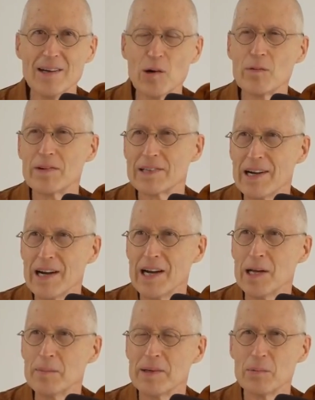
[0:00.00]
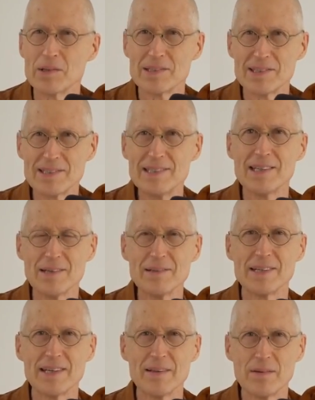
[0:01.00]
Over time, it was you know,
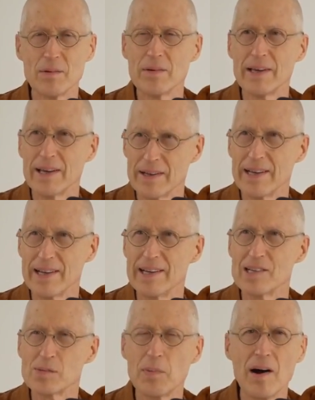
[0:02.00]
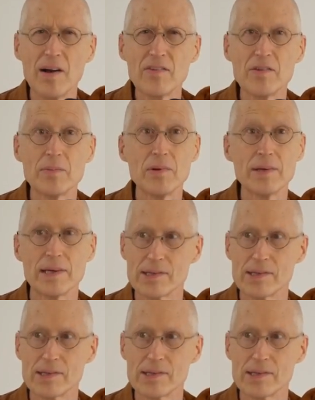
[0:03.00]
it, it, it is possible, and it